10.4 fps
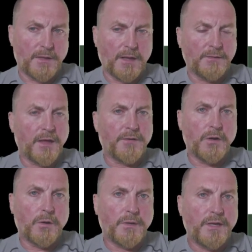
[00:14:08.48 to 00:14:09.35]
Another
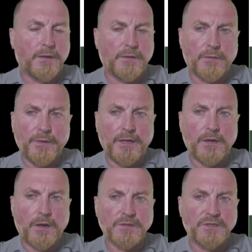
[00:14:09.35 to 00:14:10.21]
note here, the
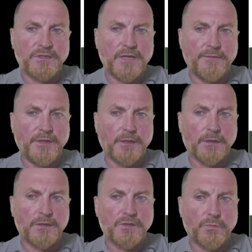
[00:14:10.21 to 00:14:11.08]
recalls and safety
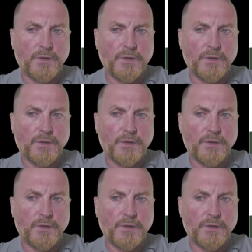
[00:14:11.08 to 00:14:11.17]
alerts